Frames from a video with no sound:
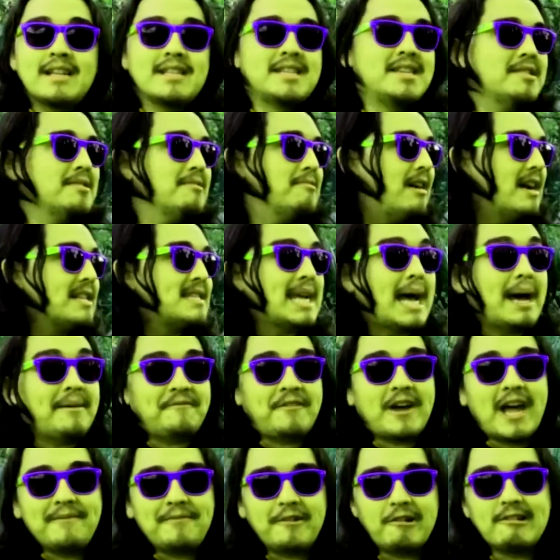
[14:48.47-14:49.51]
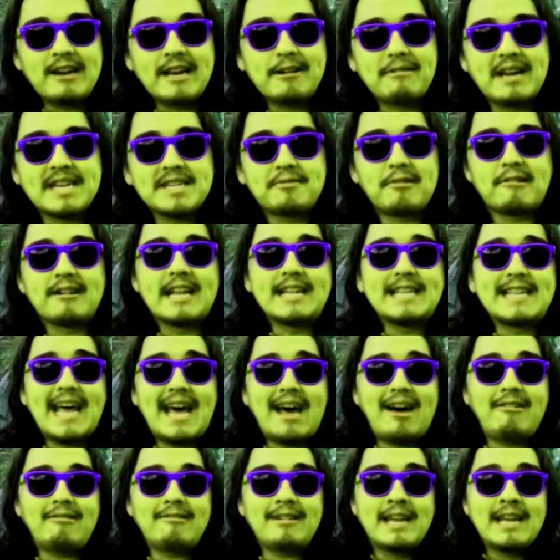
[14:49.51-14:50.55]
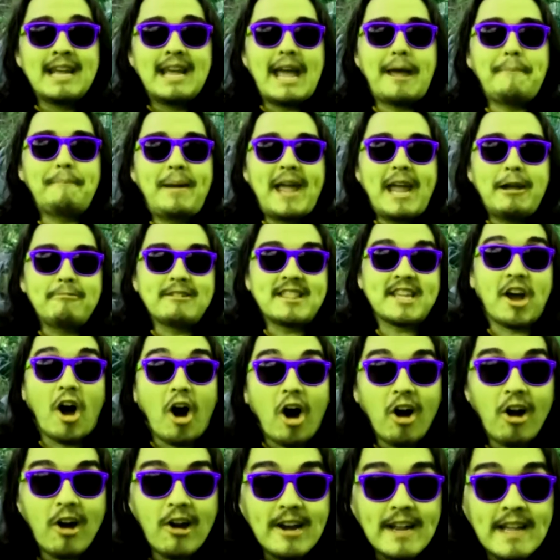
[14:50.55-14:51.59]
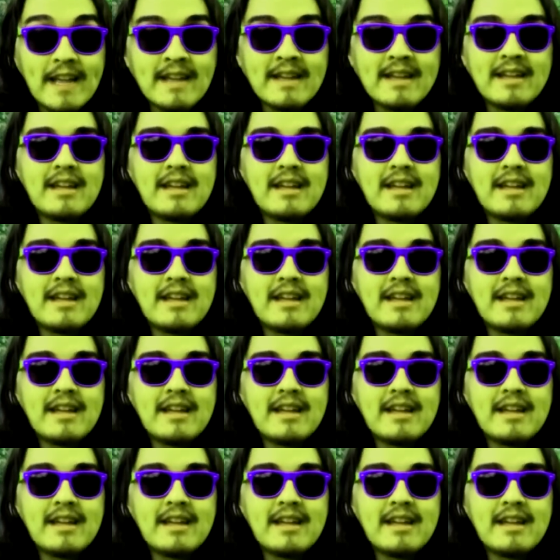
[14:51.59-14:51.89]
to a top 5 earning restaurant in town and pay with card.